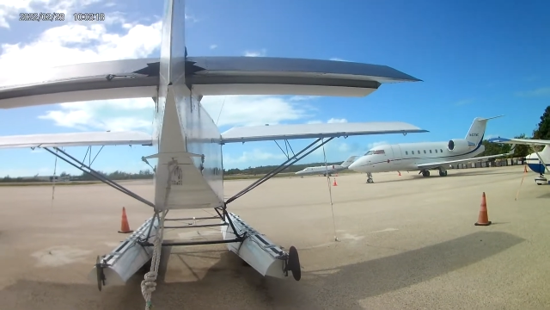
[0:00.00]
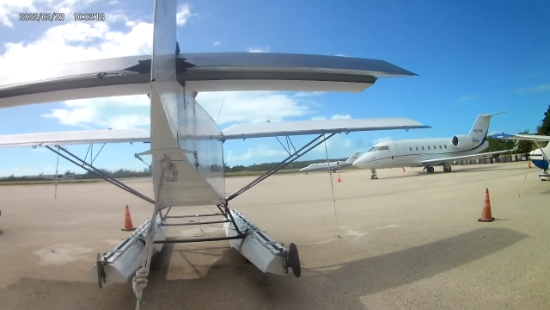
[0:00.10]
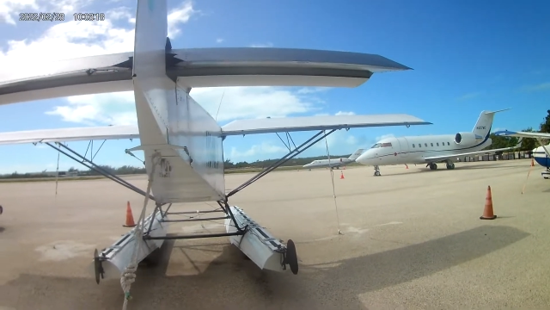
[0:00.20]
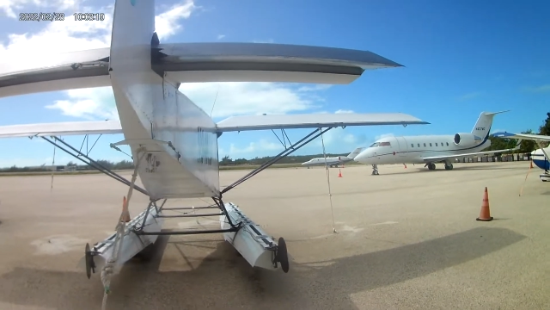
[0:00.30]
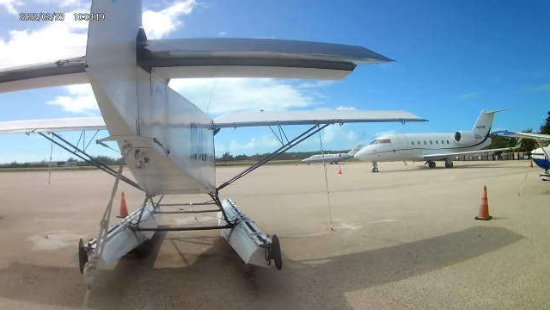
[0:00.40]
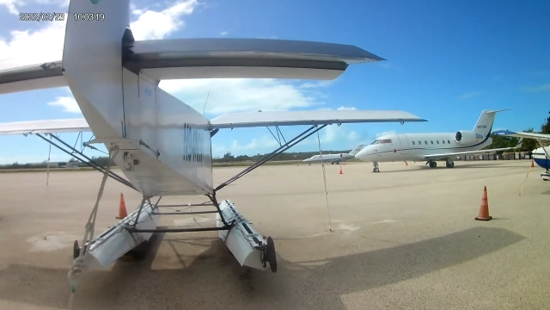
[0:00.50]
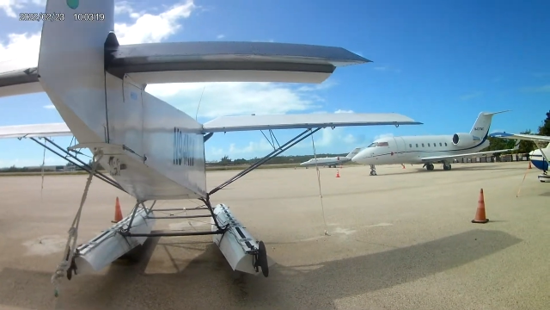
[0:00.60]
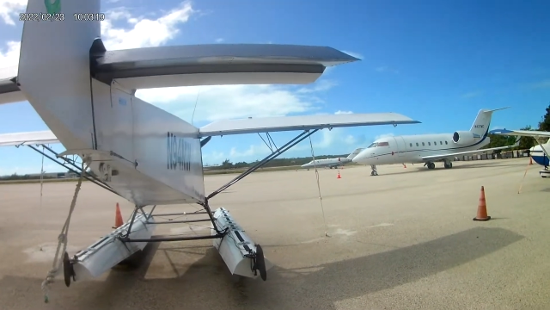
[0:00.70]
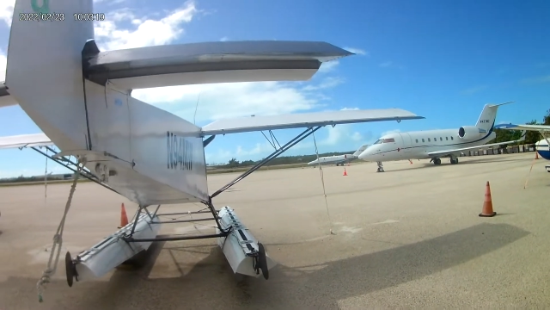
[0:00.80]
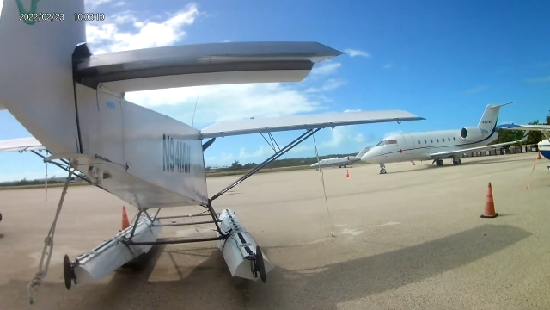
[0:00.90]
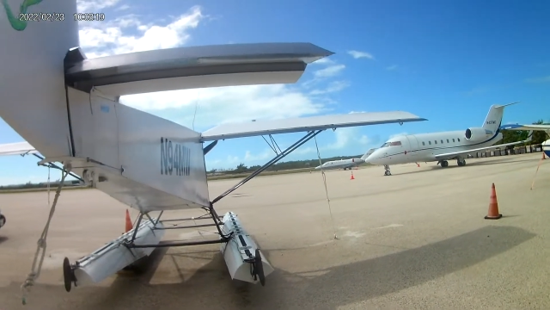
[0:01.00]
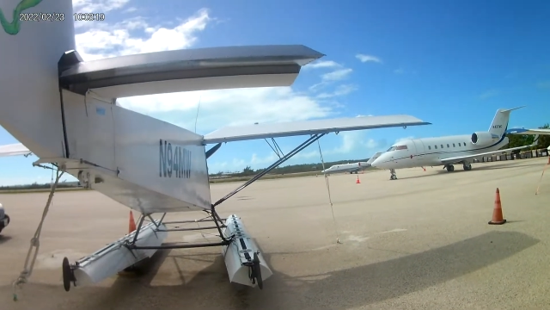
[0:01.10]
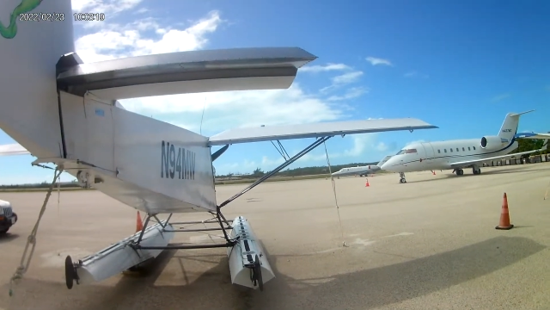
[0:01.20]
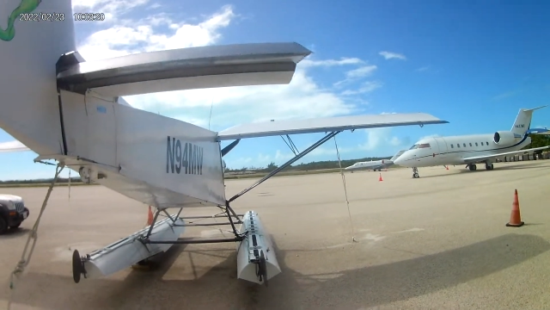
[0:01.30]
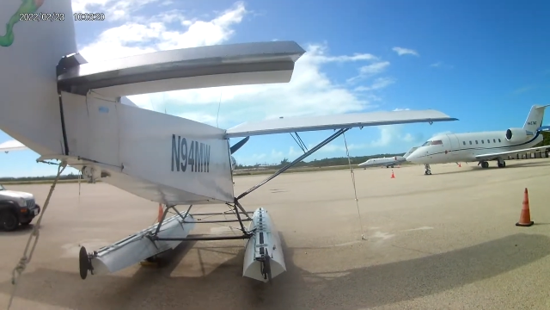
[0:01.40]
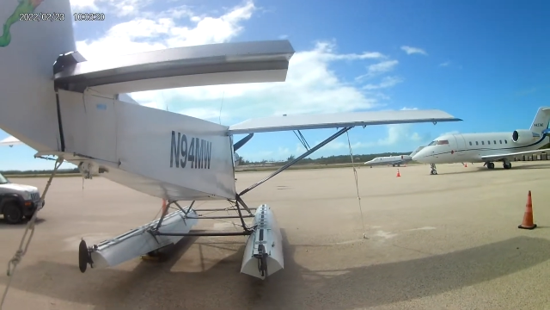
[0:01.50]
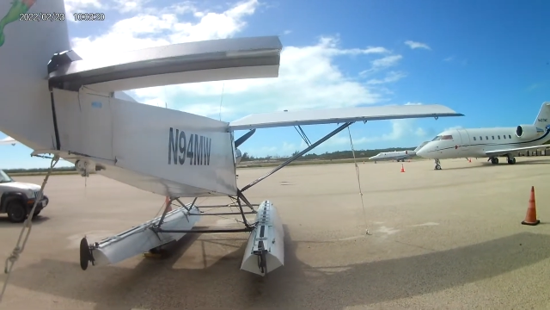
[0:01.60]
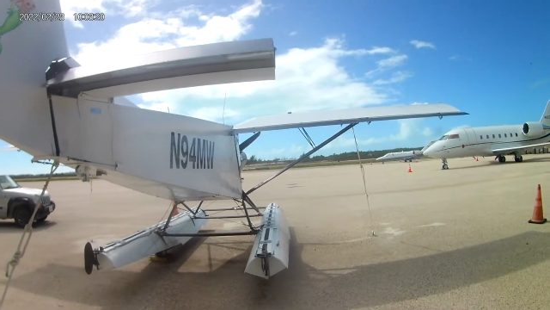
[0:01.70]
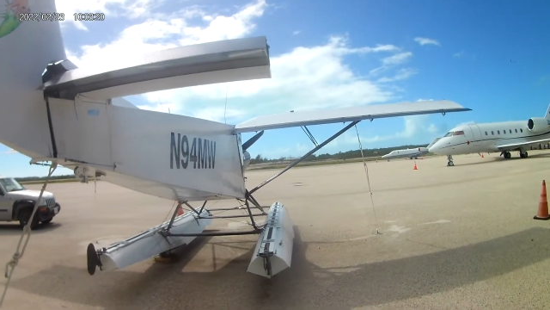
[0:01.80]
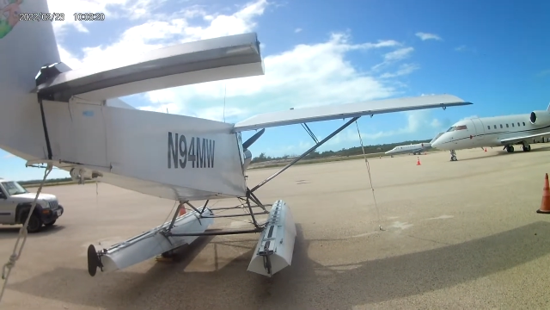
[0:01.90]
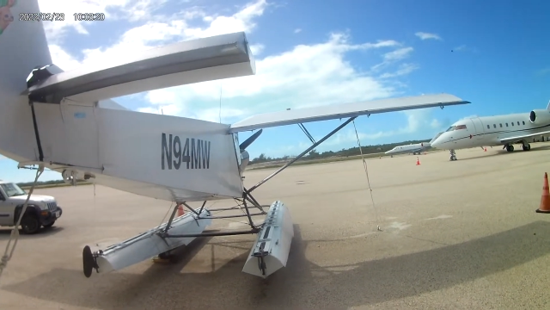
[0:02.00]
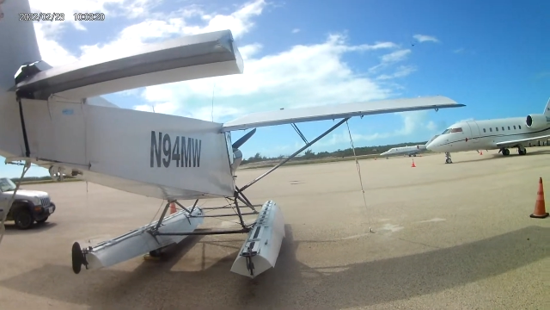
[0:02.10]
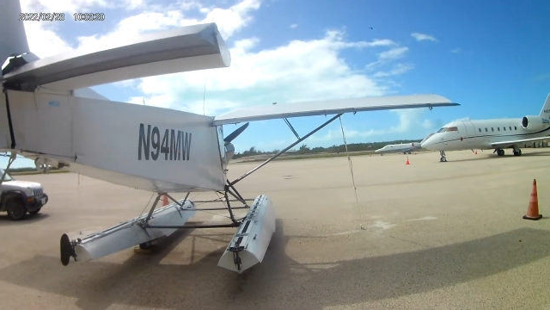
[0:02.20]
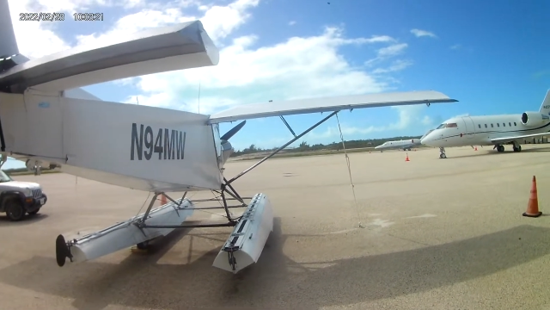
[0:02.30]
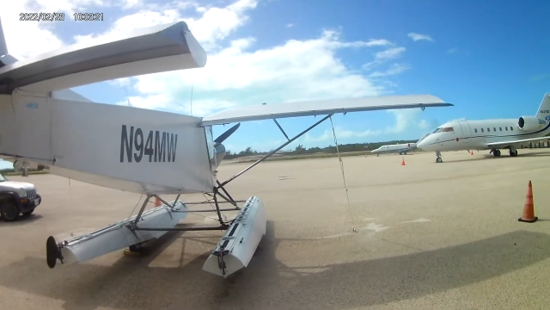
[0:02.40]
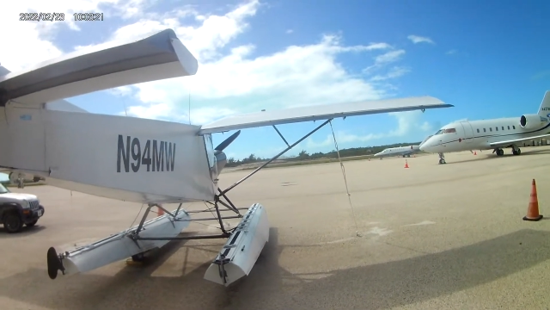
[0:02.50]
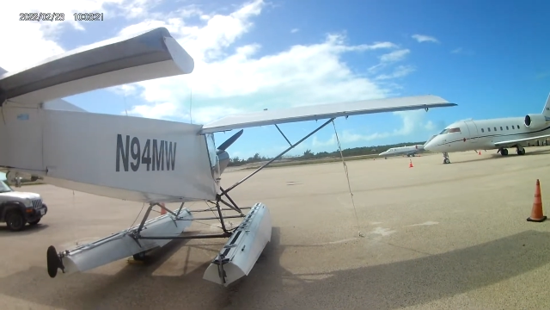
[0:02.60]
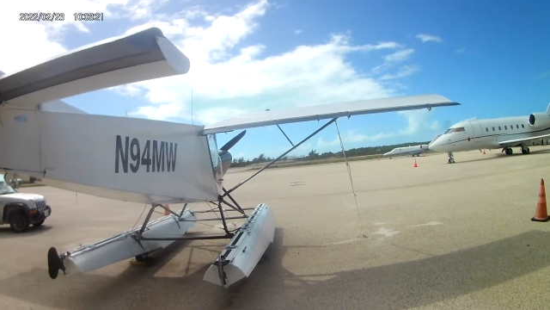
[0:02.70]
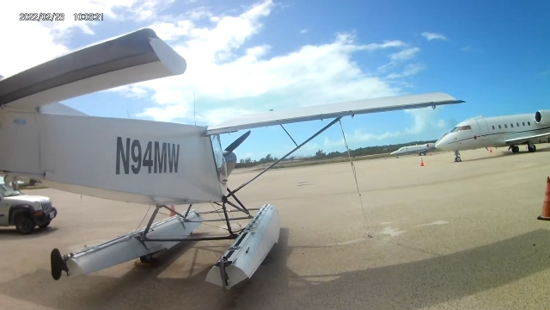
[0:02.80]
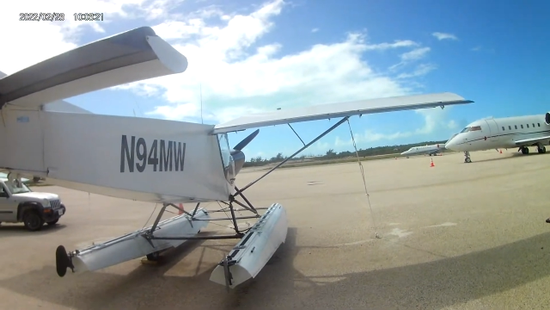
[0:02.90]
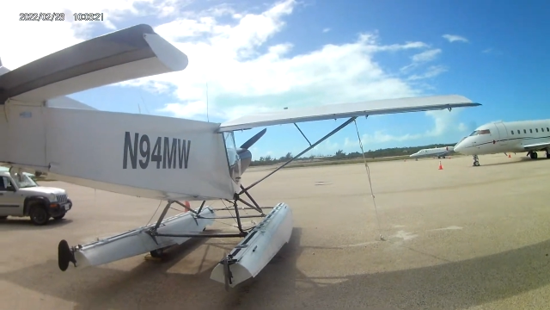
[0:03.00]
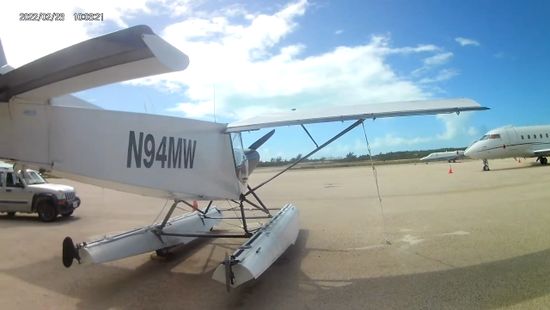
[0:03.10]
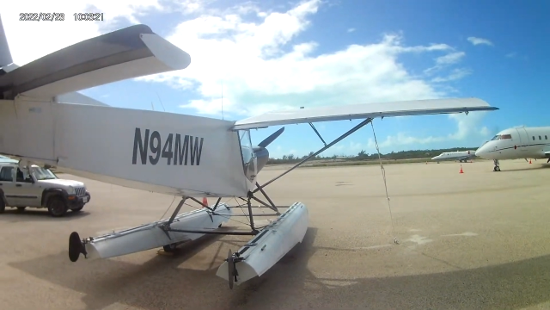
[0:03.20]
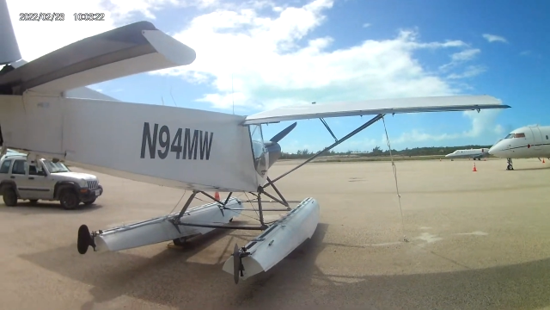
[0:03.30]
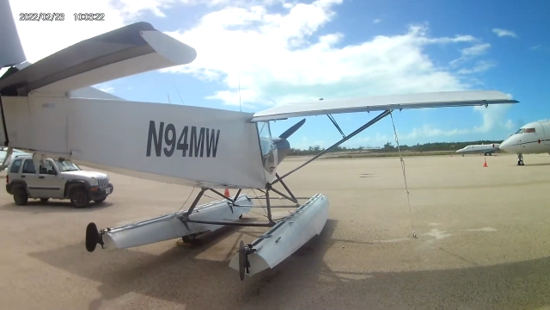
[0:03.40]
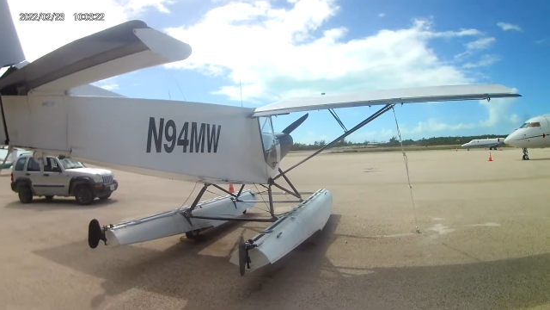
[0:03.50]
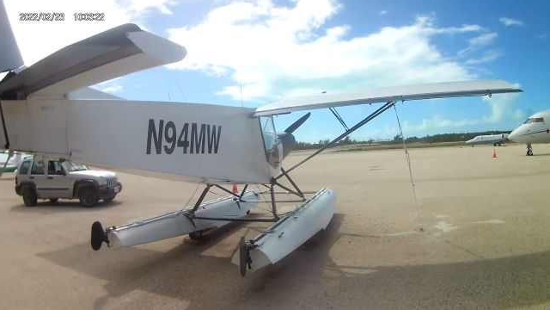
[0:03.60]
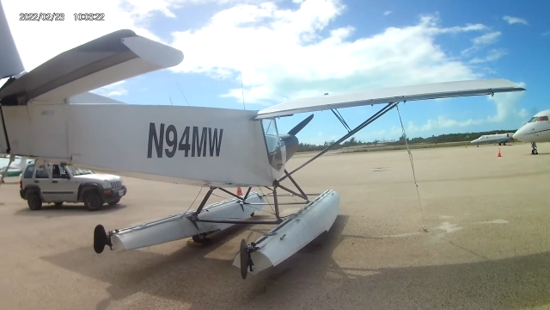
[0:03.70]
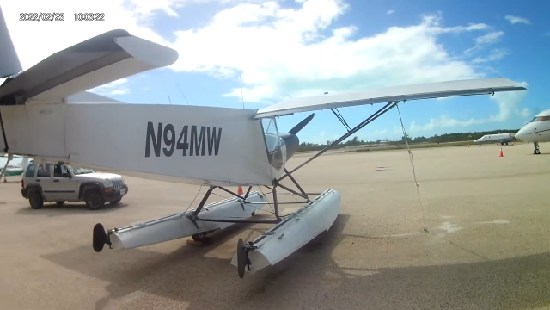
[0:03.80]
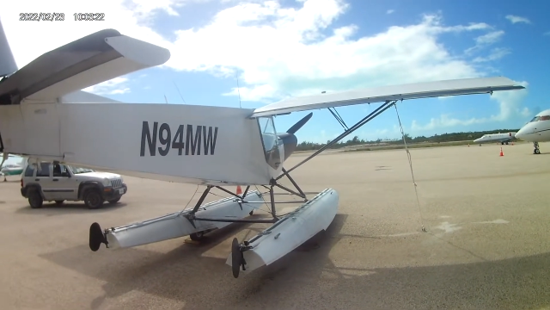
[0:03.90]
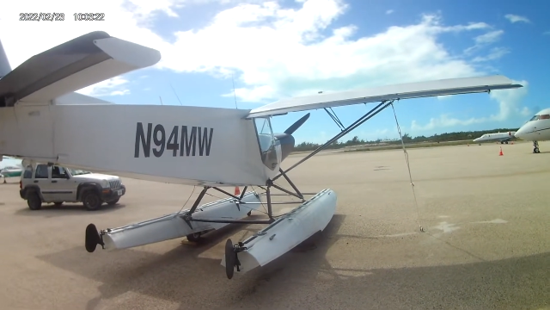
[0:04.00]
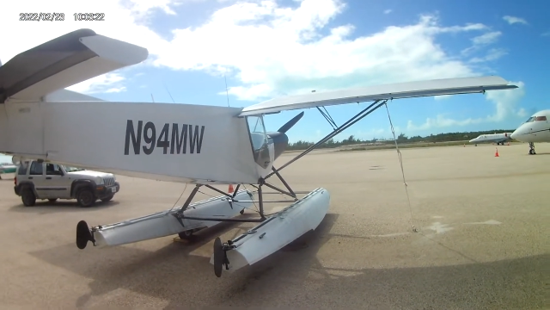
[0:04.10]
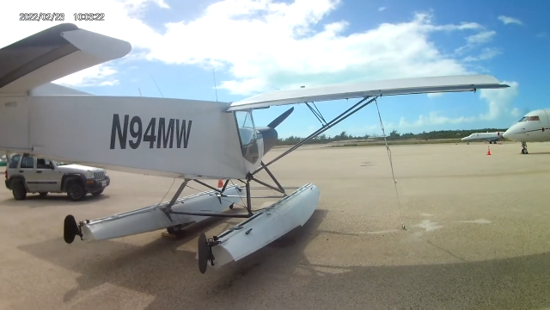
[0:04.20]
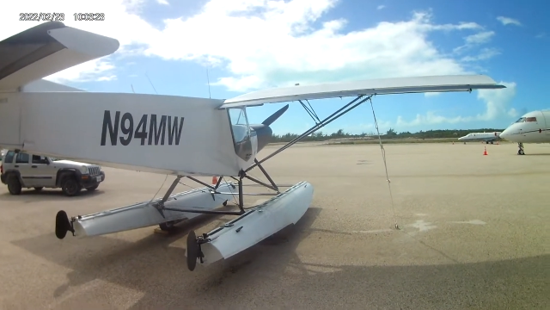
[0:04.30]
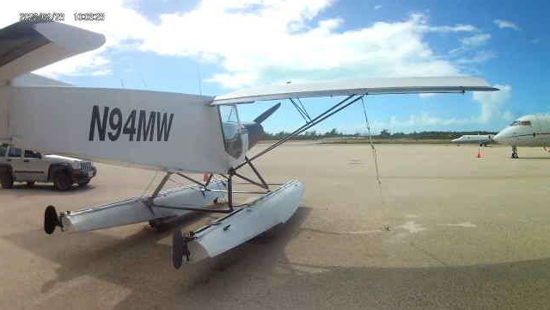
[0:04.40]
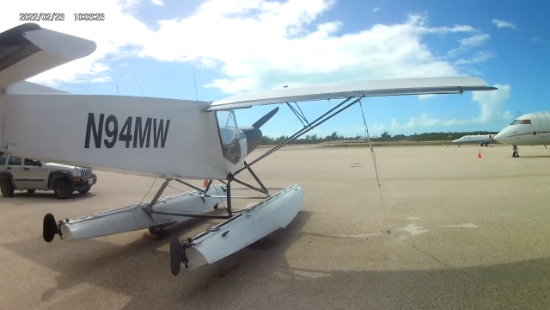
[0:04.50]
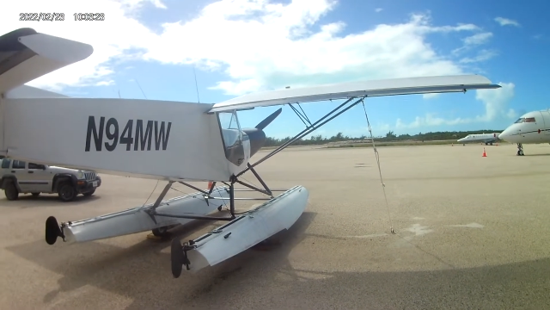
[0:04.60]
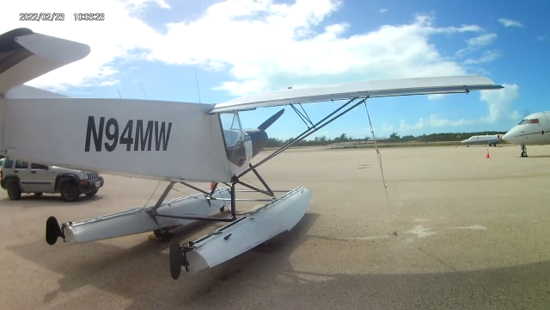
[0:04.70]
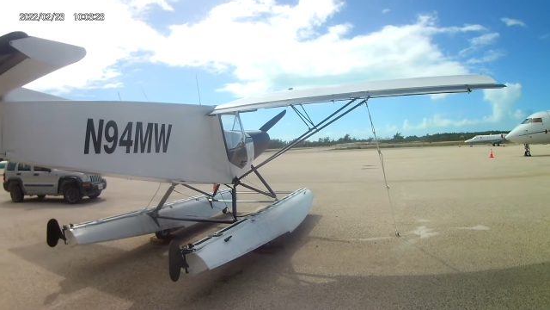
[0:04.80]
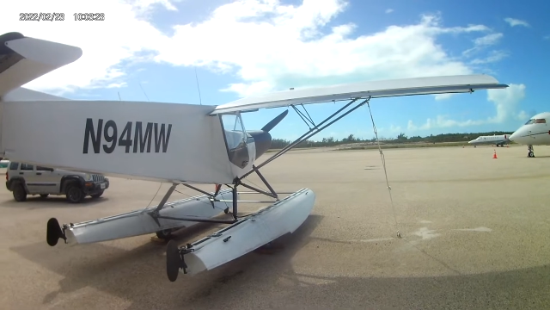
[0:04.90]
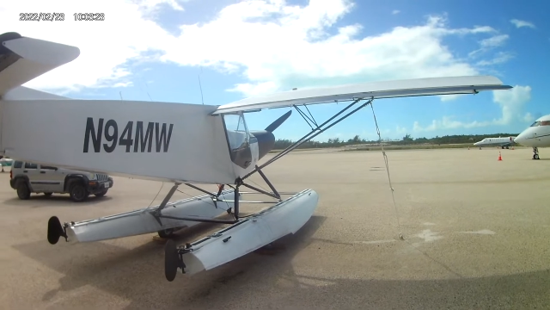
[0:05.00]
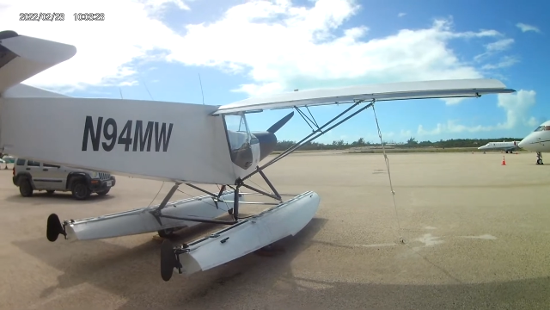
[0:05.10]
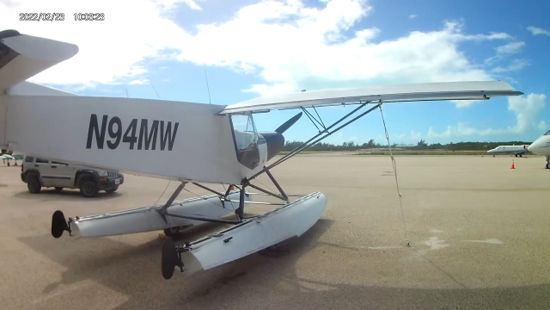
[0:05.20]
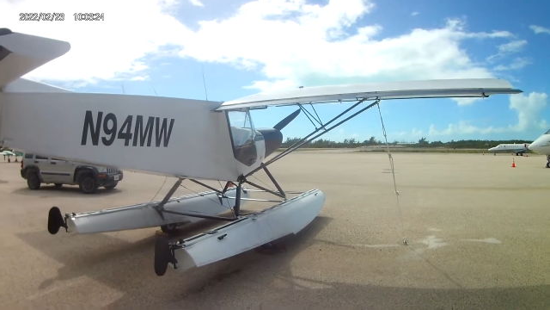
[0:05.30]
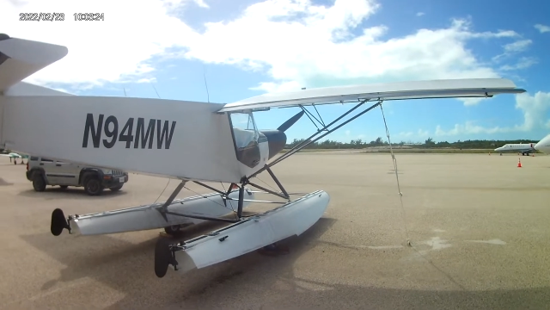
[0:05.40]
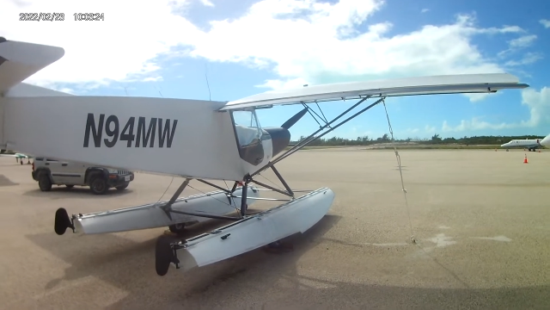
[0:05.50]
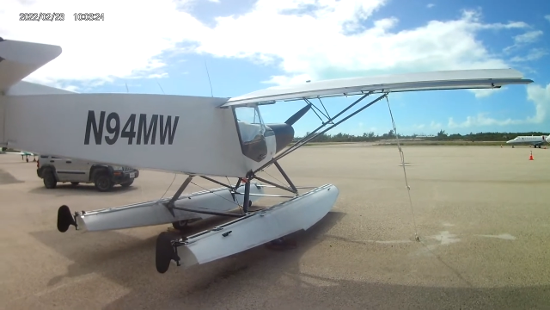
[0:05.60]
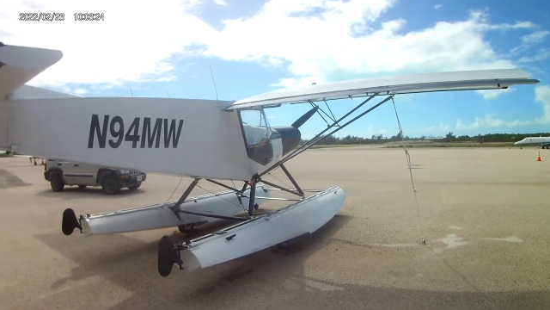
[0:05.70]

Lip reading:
(no speaker visible)